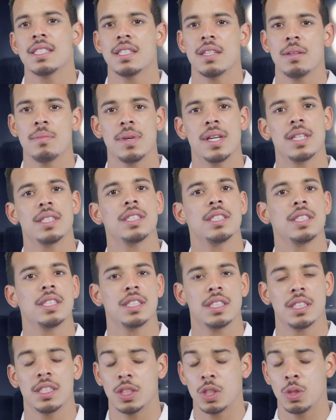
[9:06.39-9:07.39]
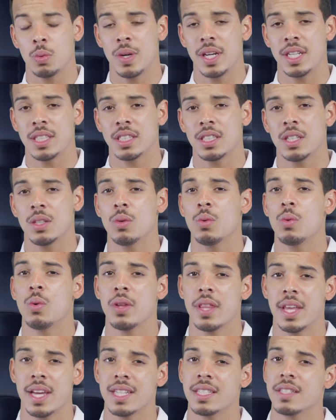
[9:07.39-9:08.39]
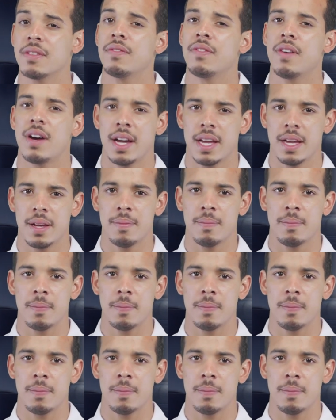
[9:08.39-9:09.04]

an emergency situation or there is a fire.